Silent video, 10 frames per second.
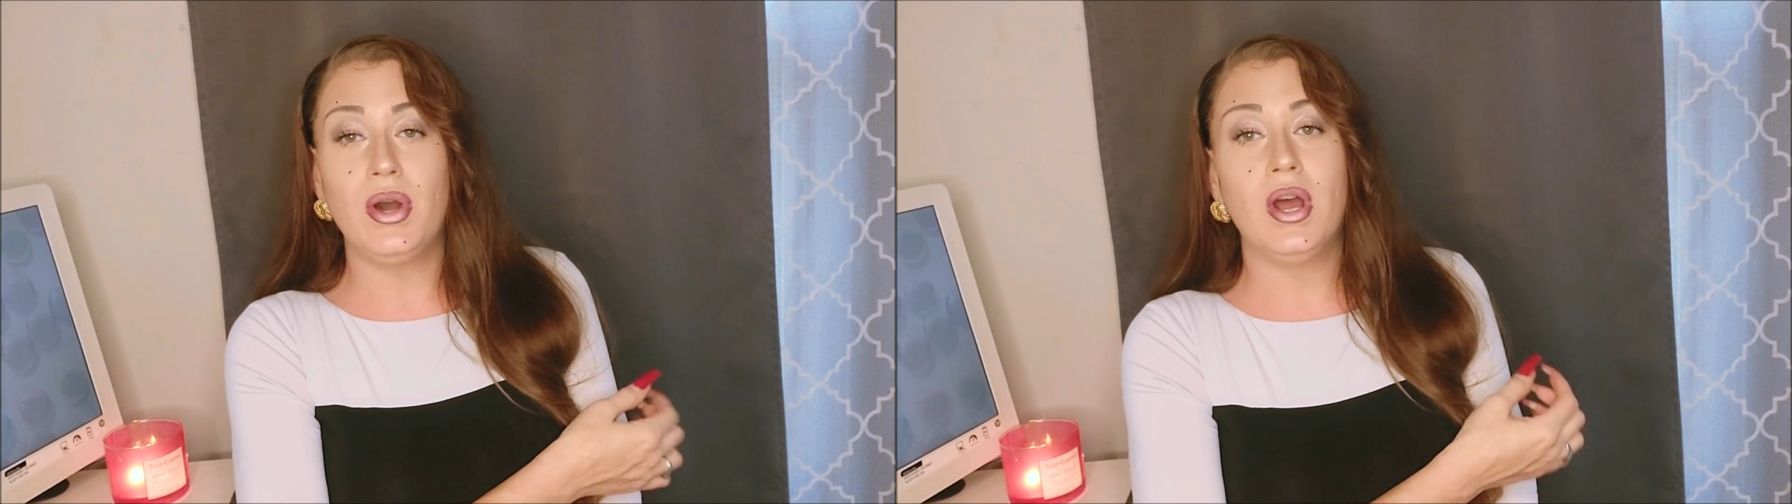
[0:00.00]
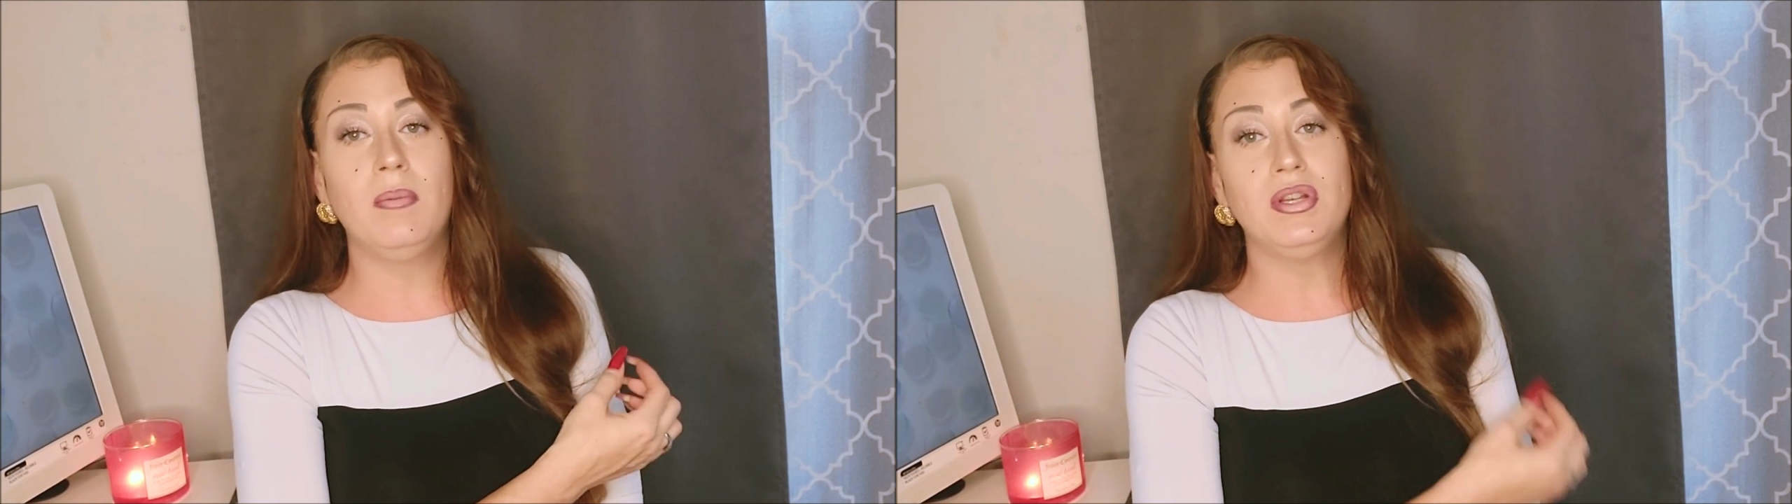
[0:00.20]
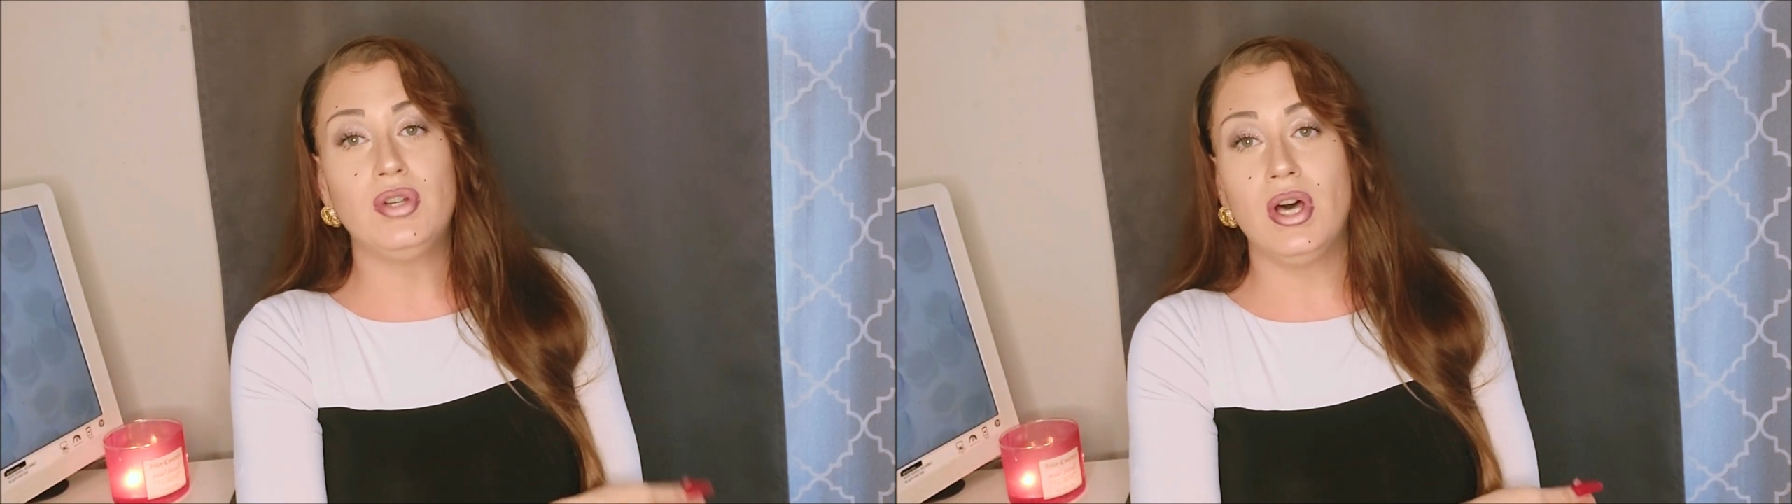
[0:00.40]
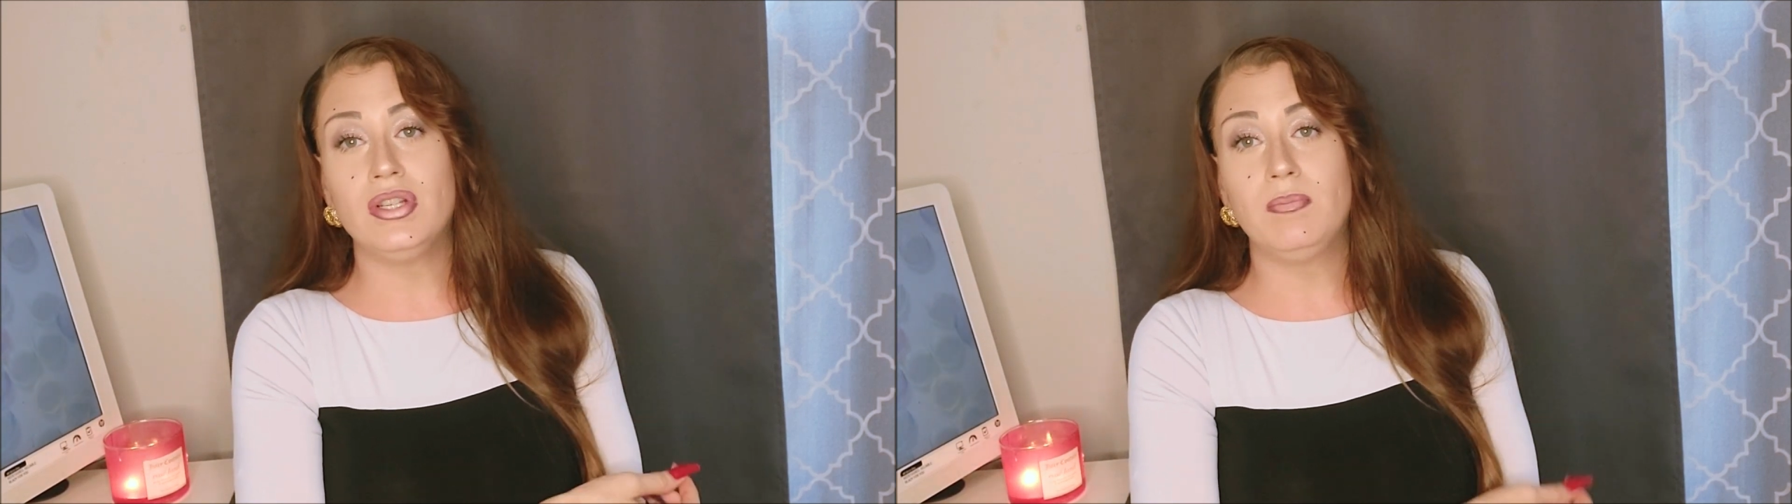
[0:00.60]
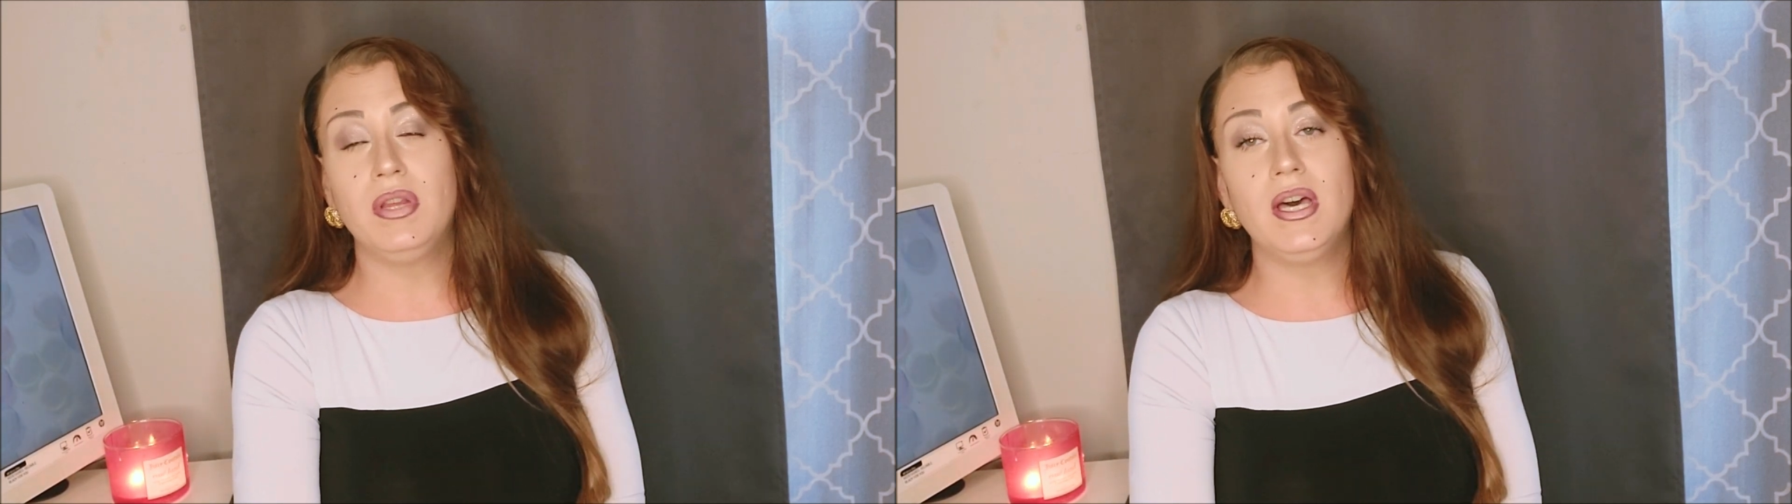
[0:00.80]
arm, it
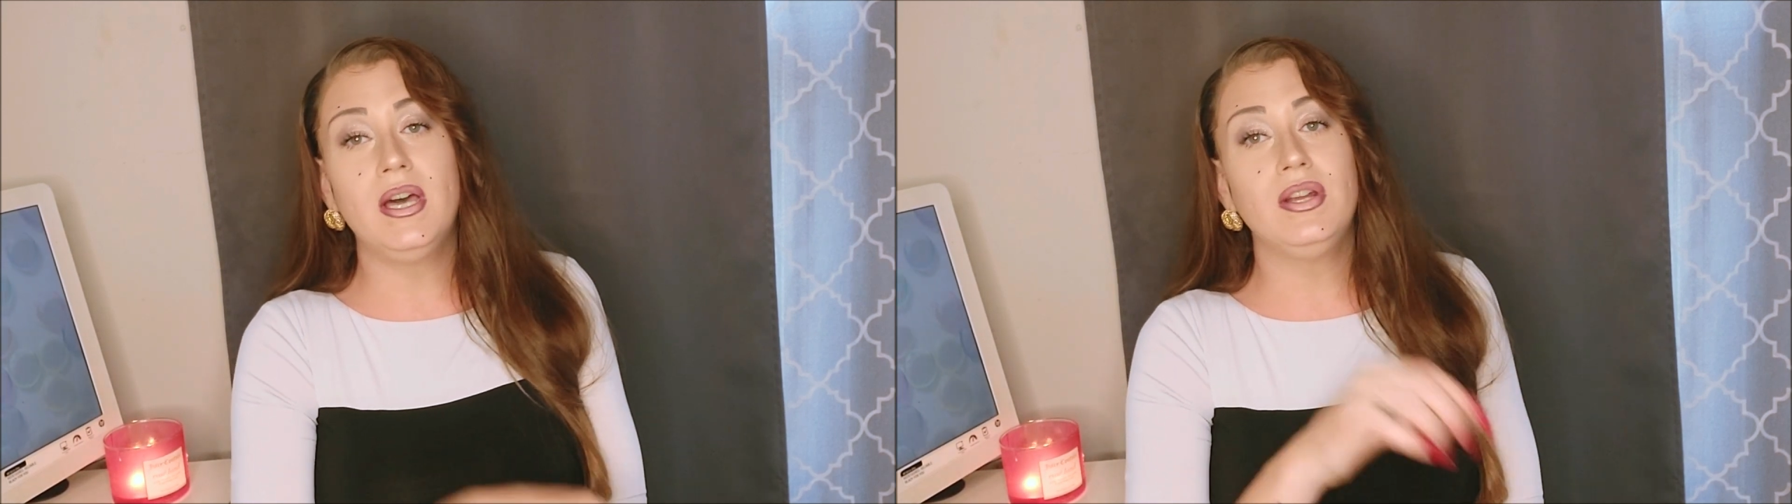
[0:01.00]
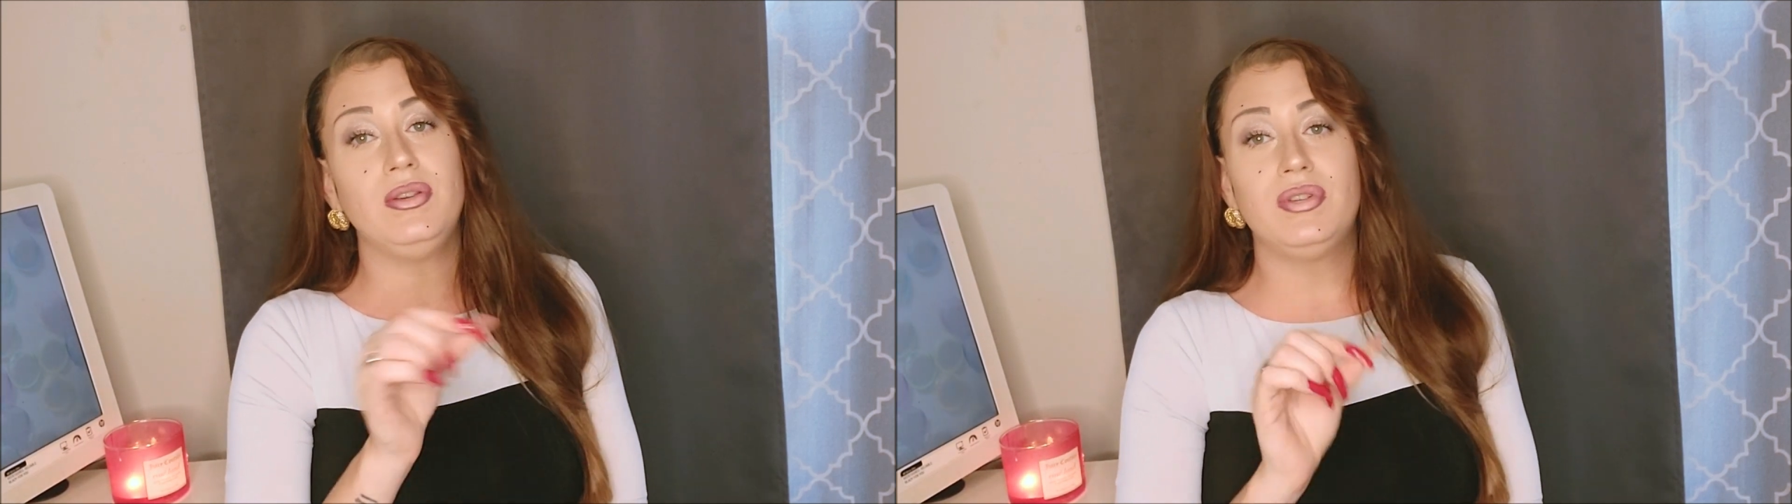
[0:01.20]
draws your blood,